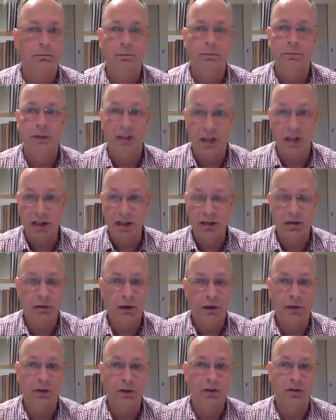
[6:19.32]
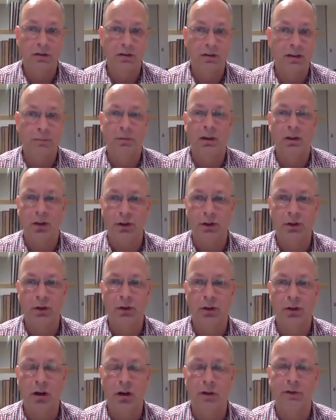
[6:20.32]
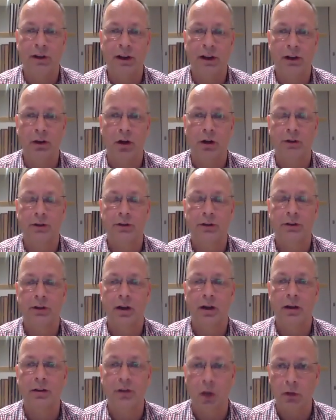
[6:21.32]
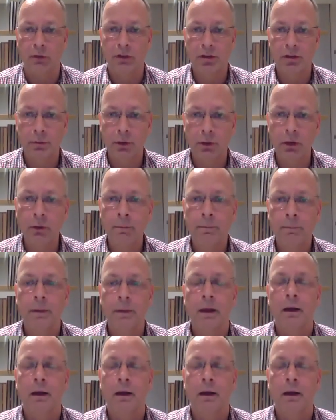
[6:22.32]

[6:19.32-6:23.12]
rejection if it's simply not good enough and not salvageable.